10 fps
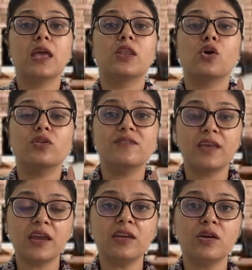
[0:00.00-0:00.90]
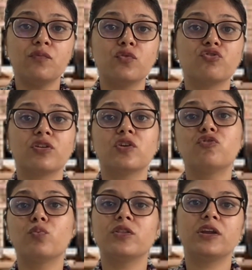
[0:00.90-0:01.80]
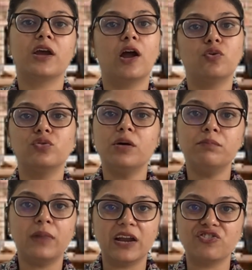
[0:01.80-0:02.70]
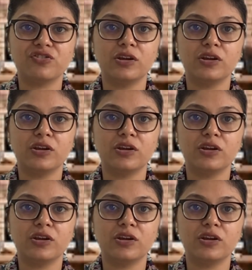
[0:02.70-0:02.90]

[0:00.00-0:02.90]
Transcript: Now, the second confusion is with regard to the marginal